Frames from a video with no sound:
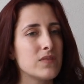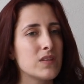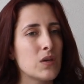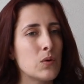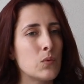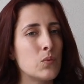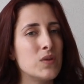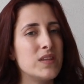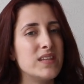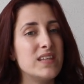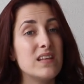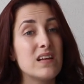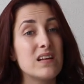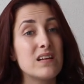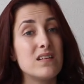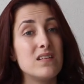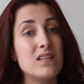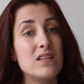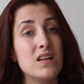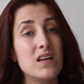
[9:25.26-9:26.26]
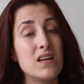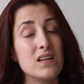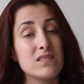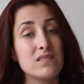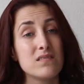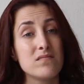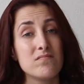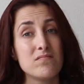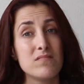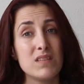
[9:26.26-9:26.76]
we didn't
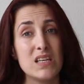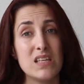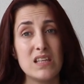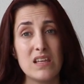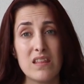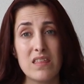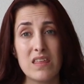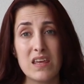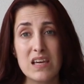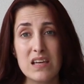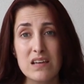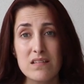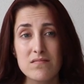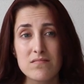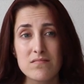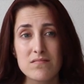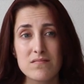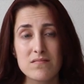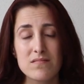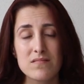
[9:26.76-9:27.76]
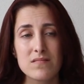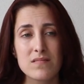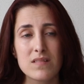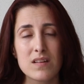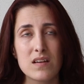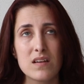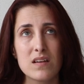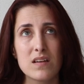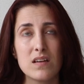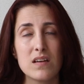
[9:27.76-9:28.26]
learn anything
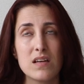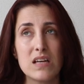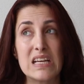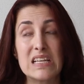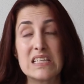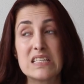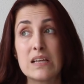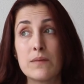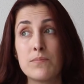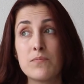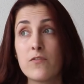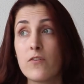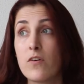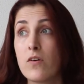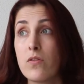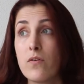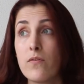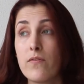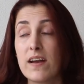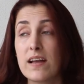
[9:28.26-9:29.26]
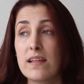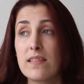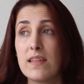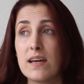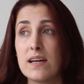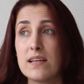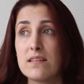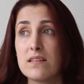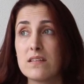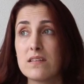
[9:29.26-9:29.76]
except for the fact
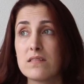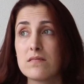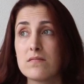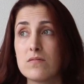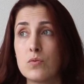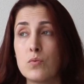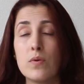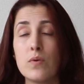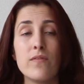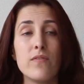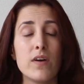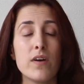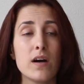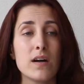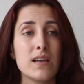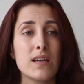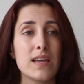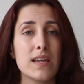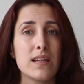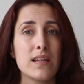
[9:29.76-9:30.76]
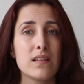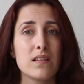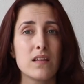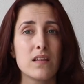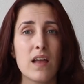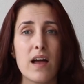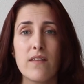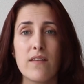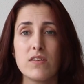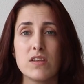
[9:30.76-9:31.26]
that River can
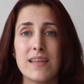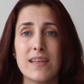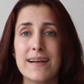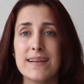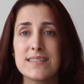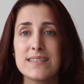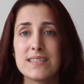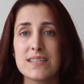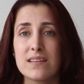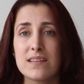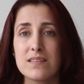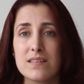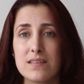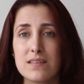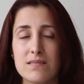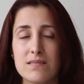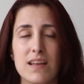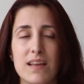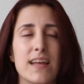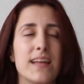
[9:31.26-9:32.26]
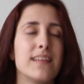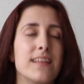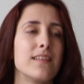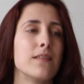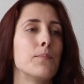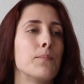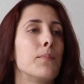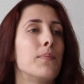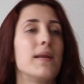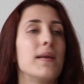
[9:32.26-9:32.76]
have an accent
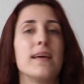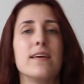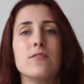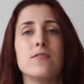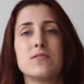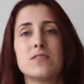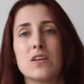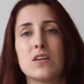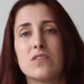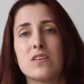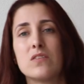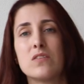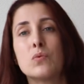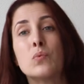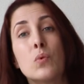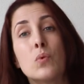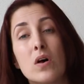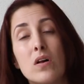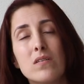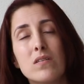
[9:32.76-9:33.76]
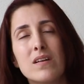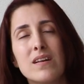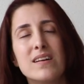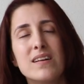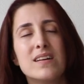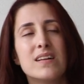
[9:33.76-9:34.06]
and play a certain role.